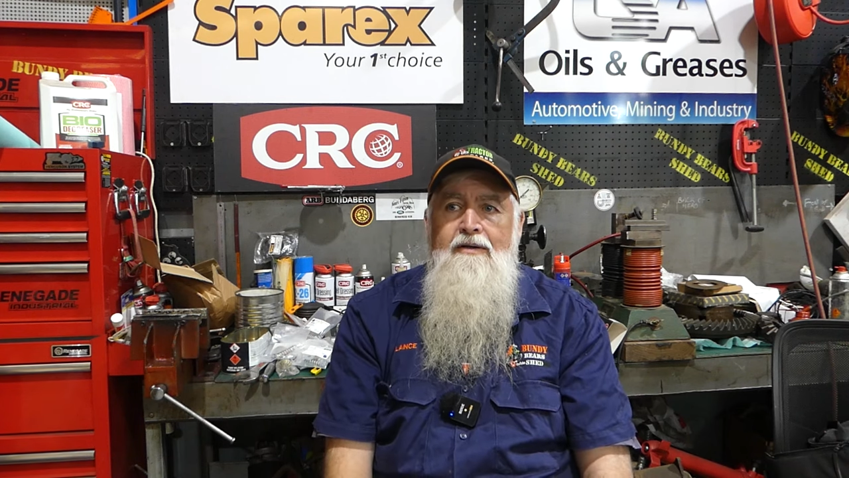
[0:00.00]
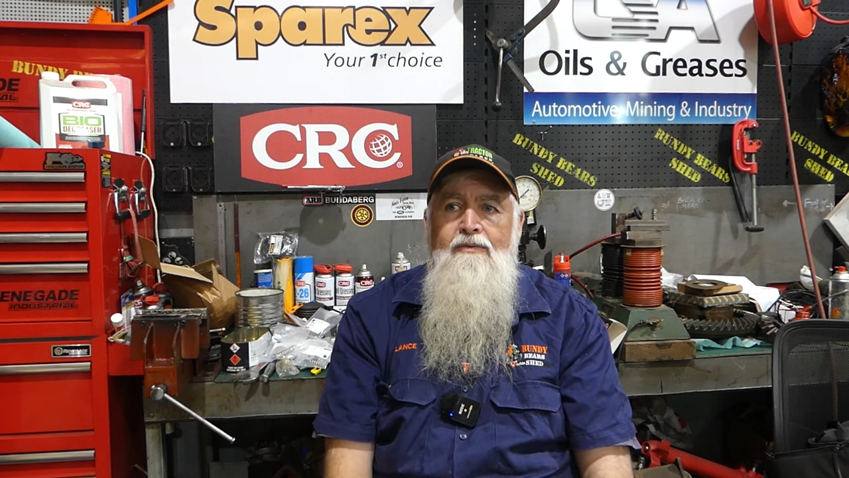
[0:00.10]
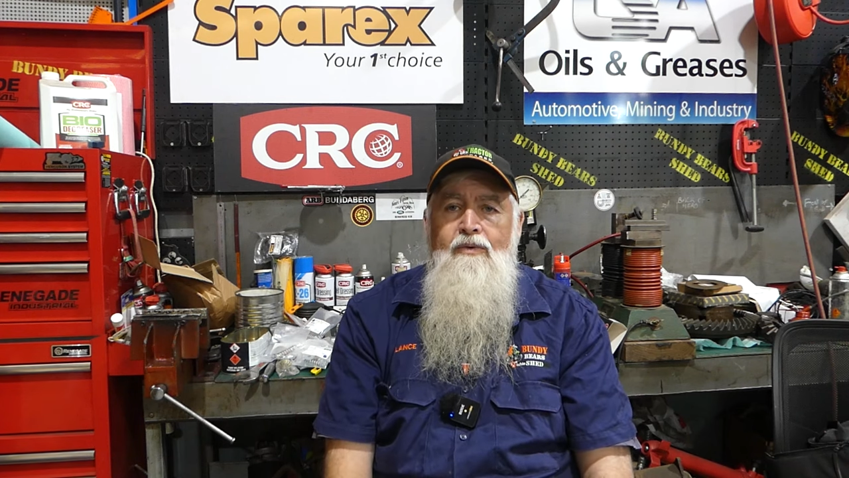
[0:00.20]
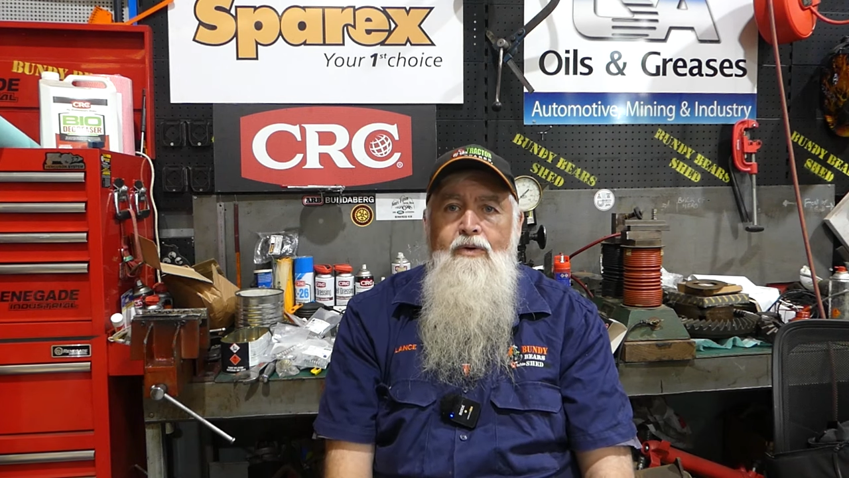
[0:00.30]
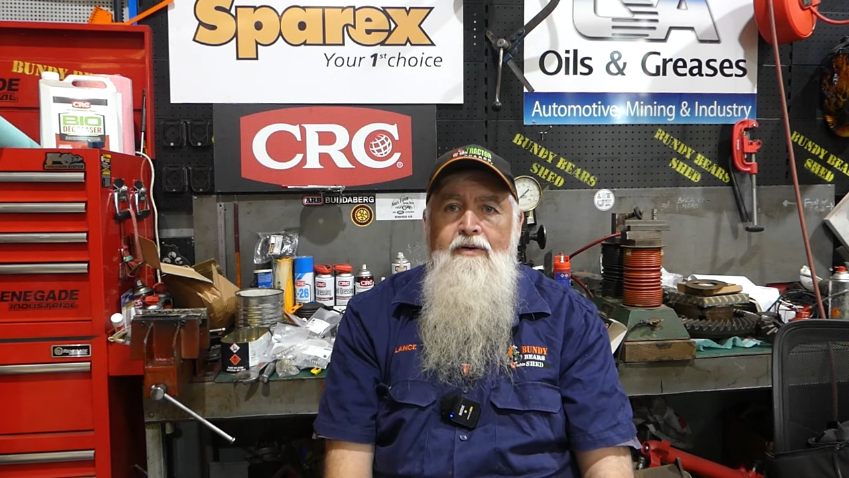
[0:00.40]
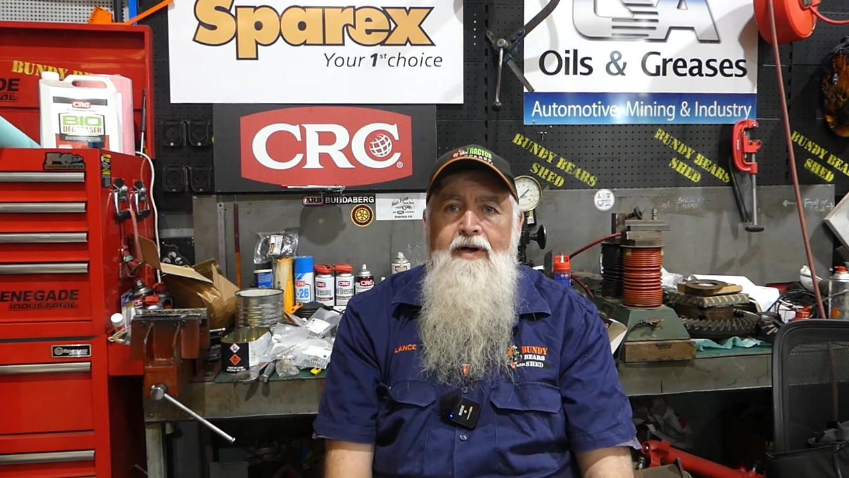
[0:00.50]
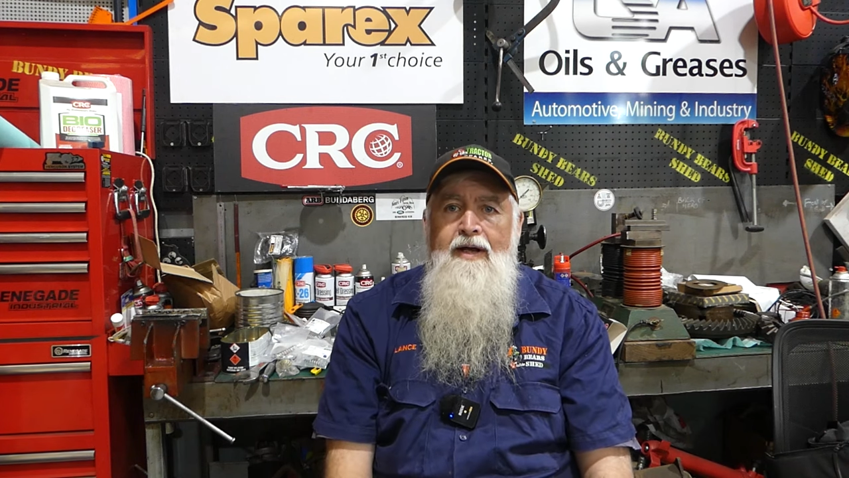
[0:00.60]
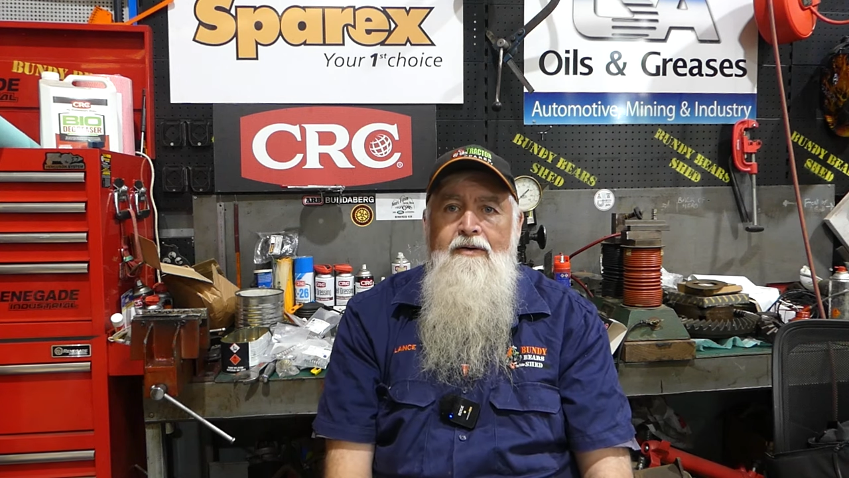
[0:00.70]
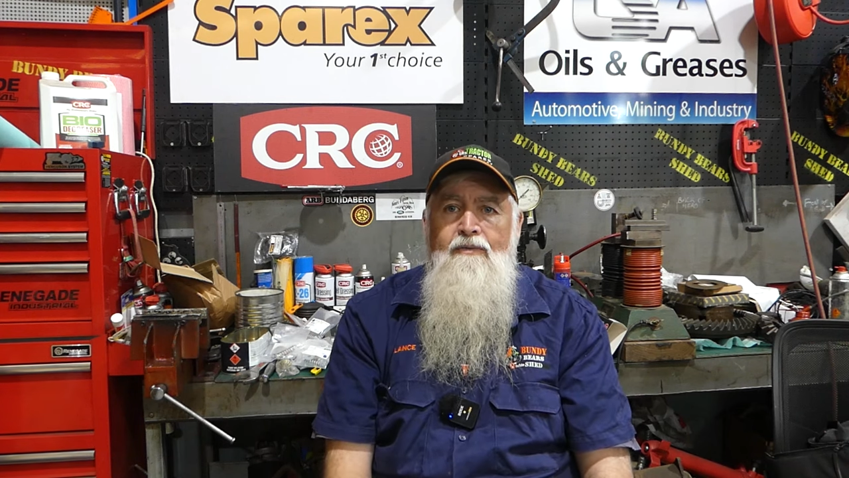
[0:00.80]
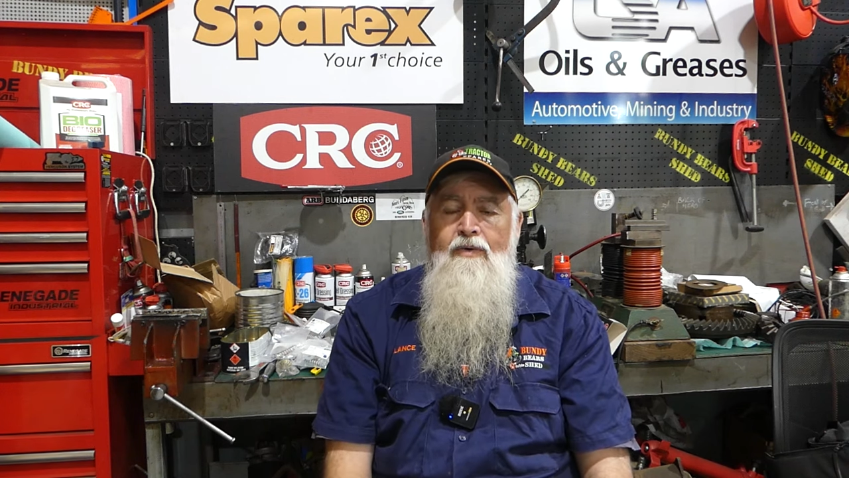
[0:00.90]
walk
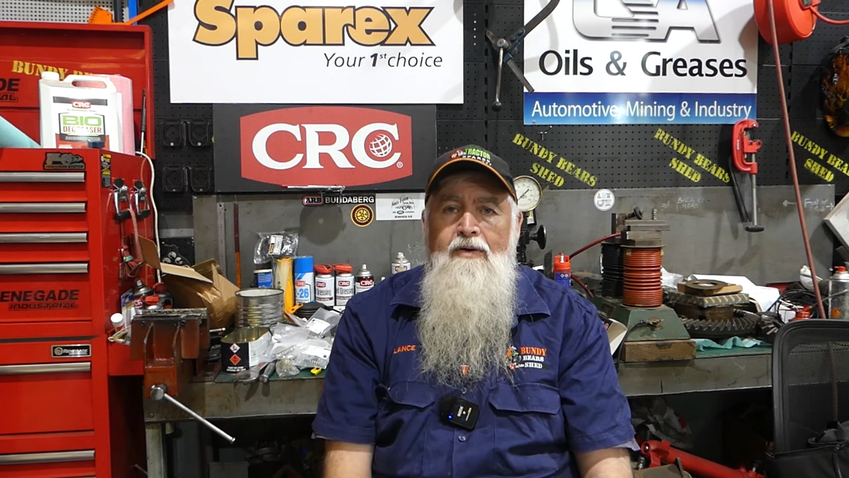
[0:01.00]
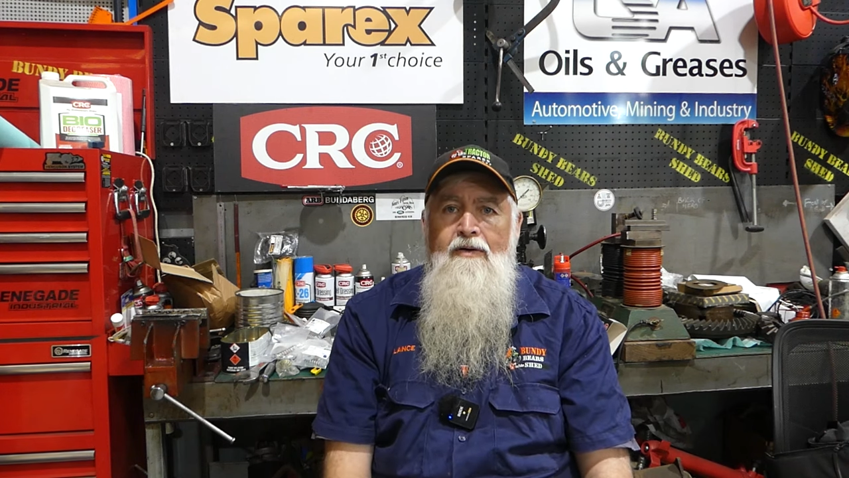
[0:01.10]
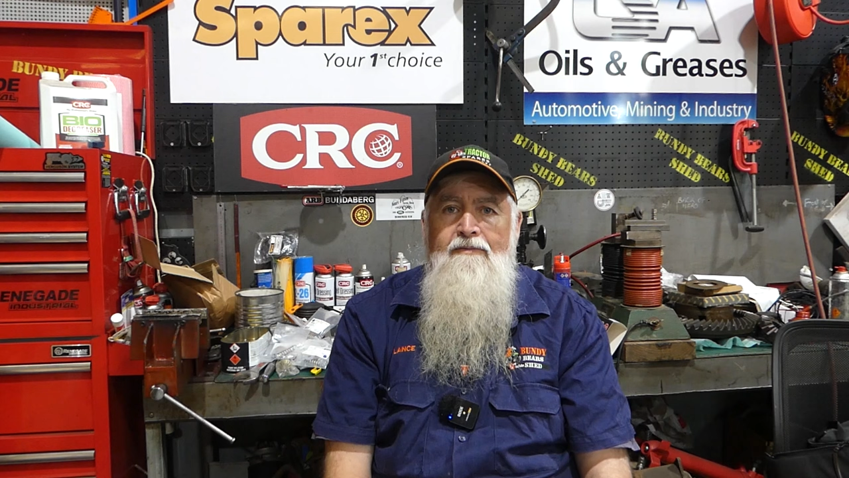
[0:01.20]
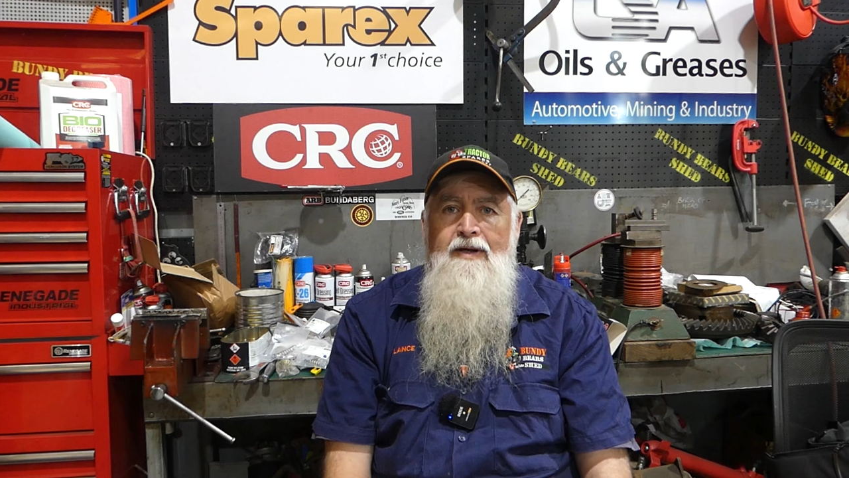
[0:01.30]
around on what I've